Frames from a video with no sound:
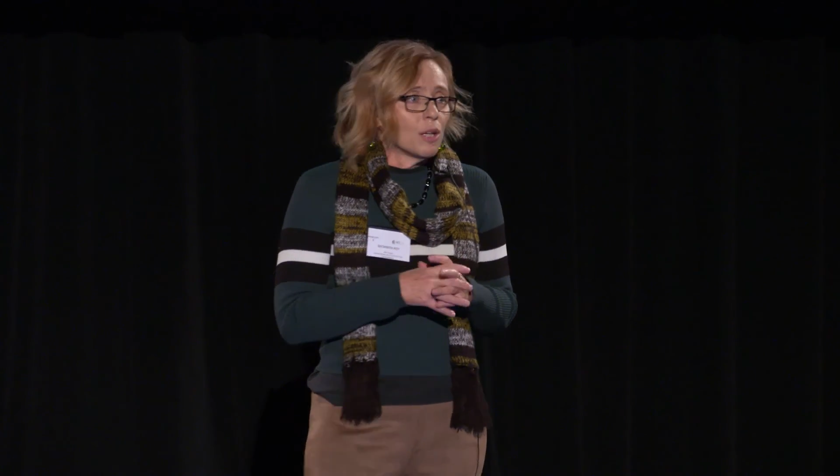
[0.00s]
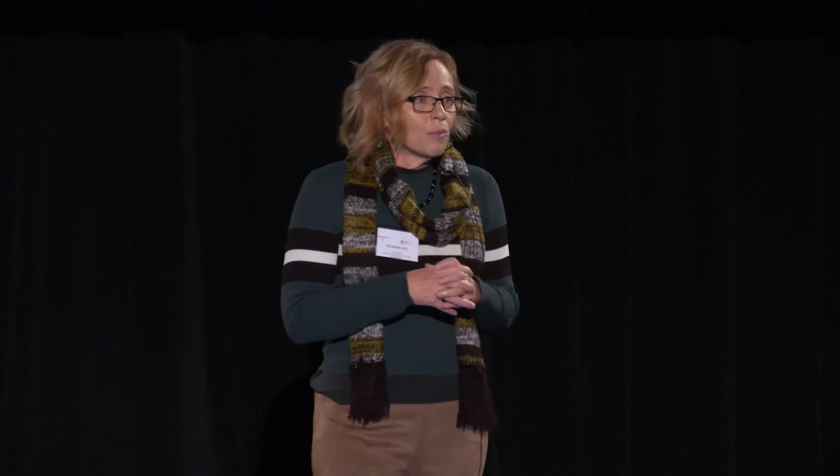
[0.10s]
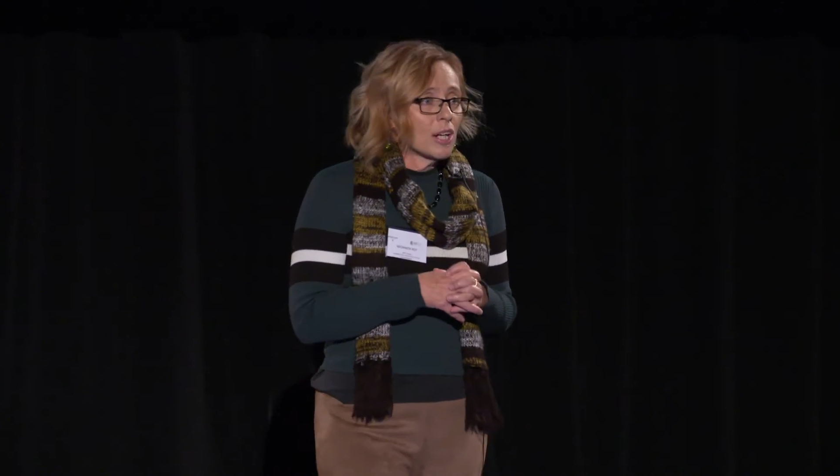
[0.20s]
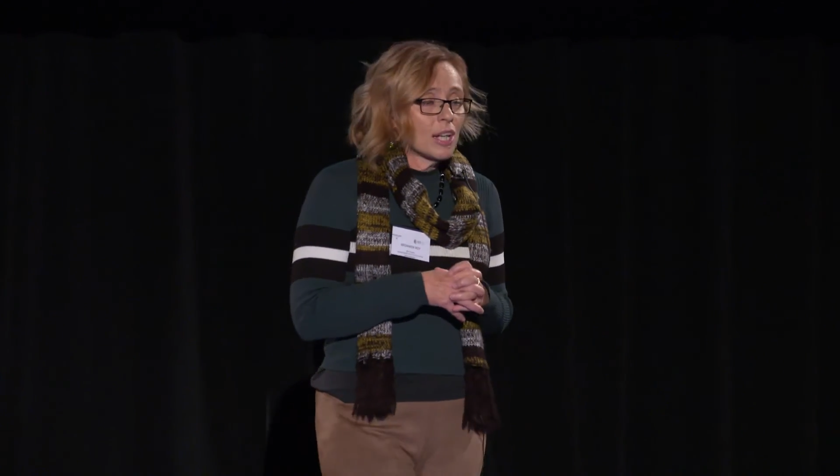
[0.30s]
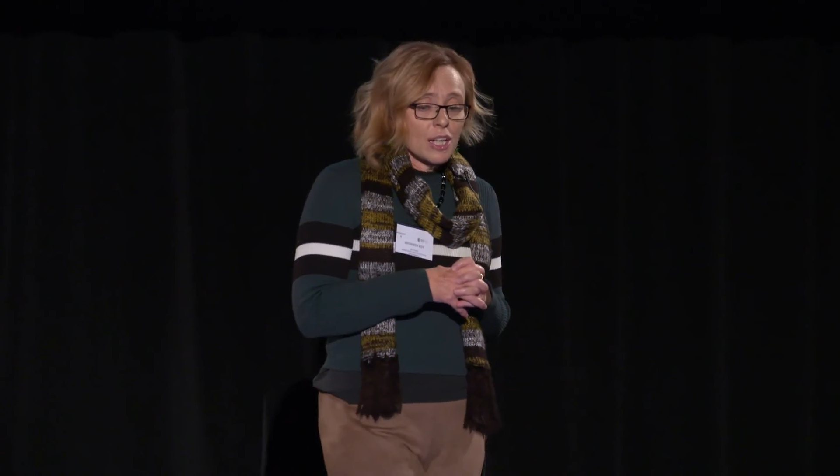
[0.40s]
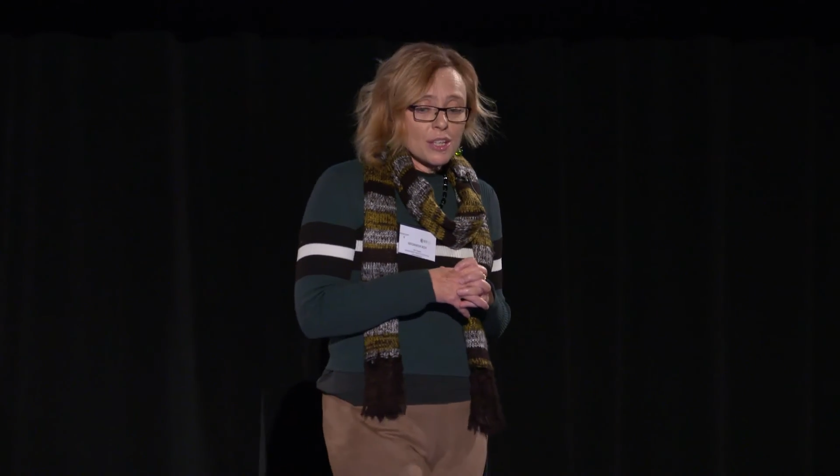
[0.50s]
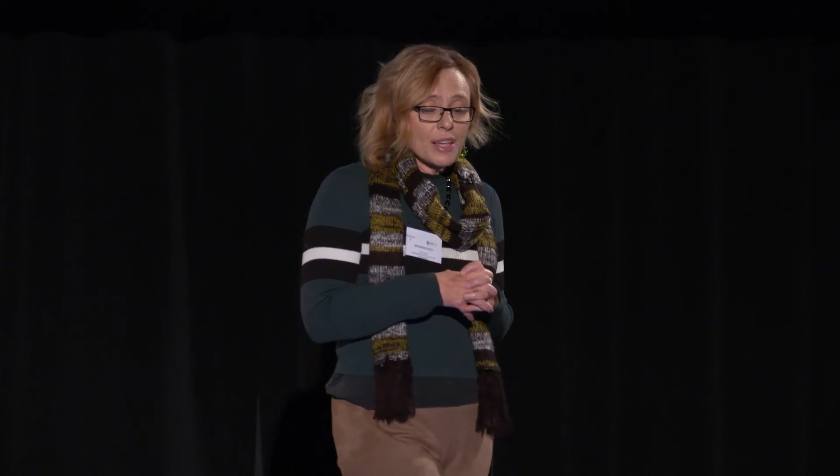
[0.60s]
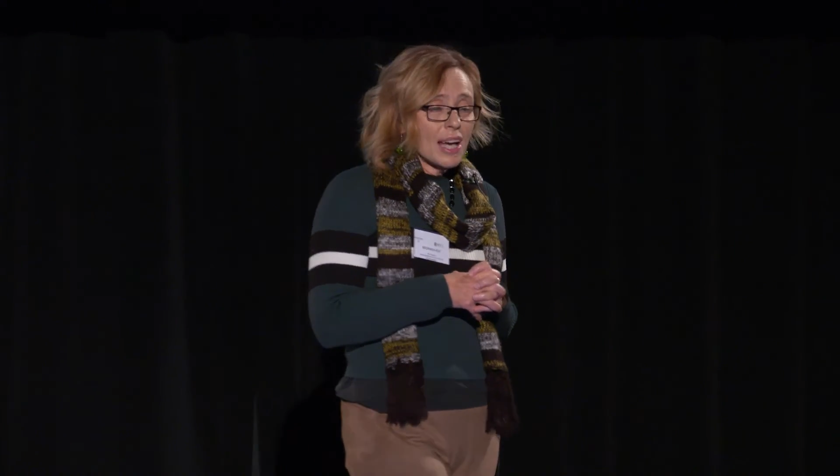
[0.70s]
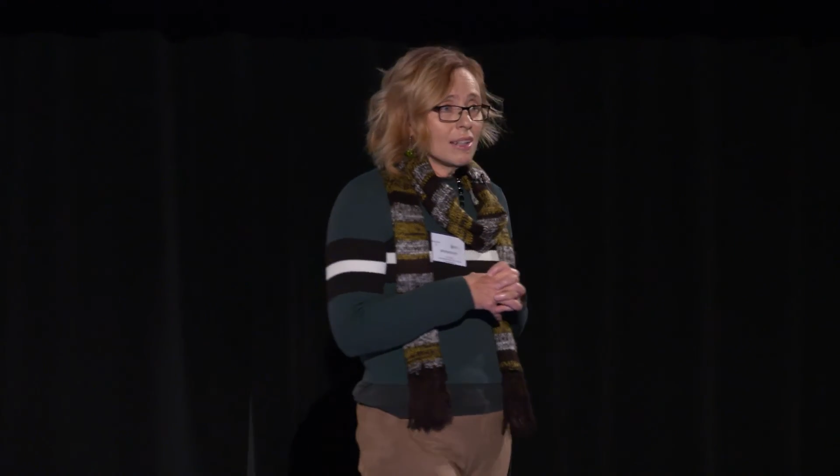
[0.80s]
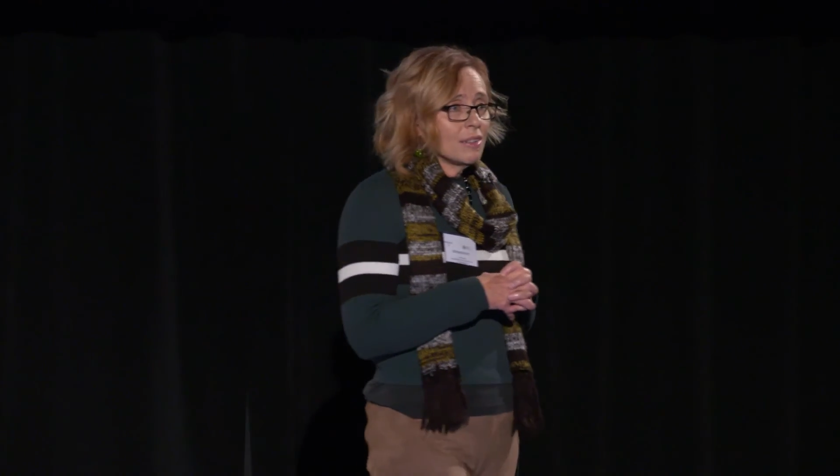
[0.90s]
When I know
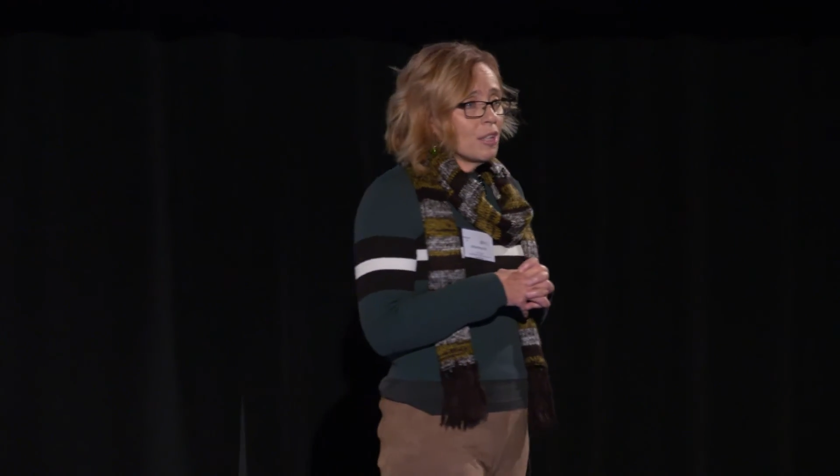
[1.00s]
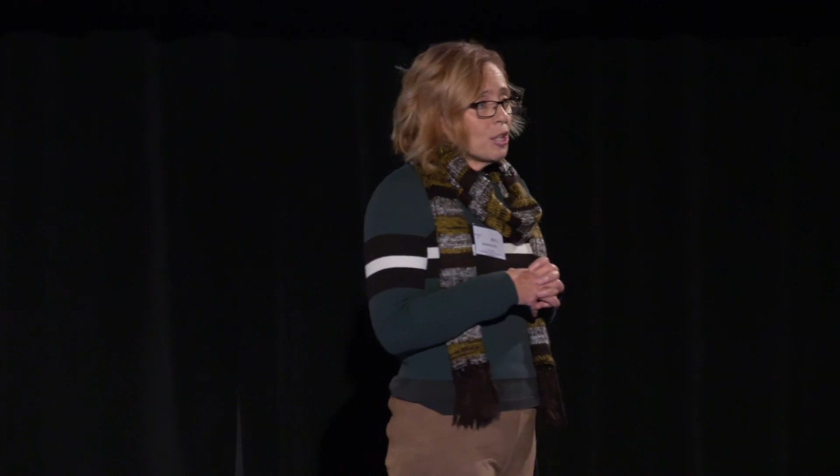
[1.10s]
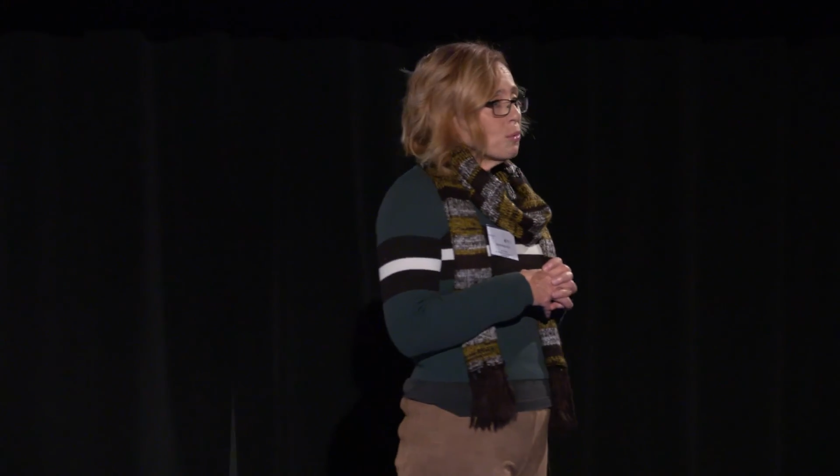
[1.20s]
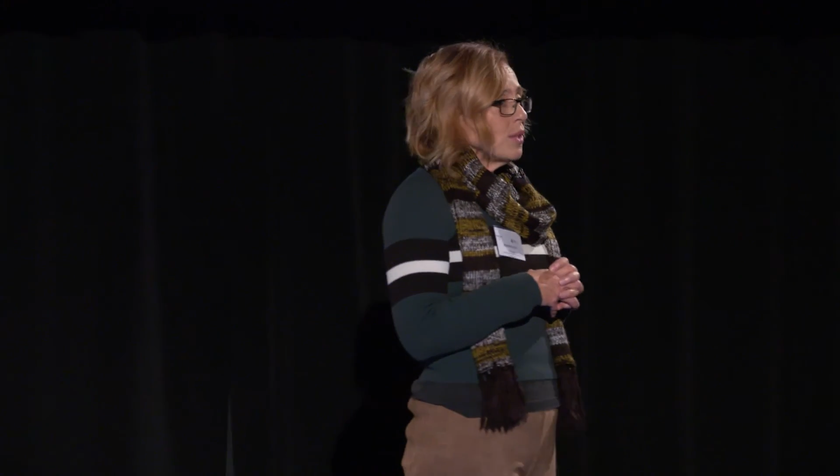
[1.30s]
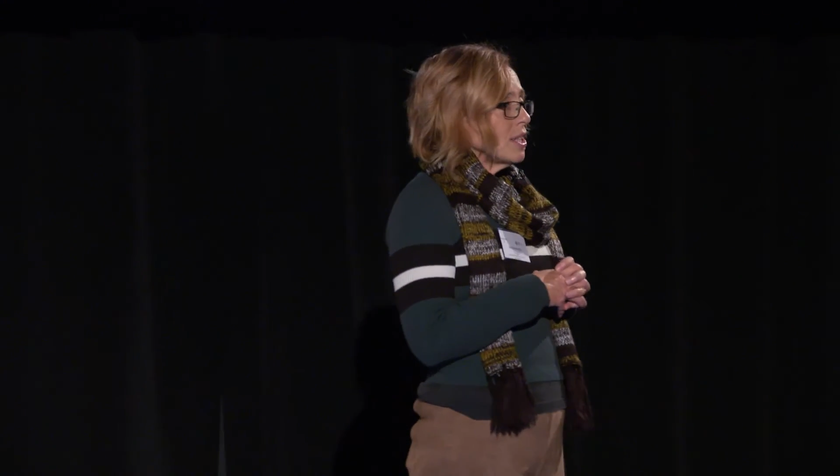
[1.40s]
that, we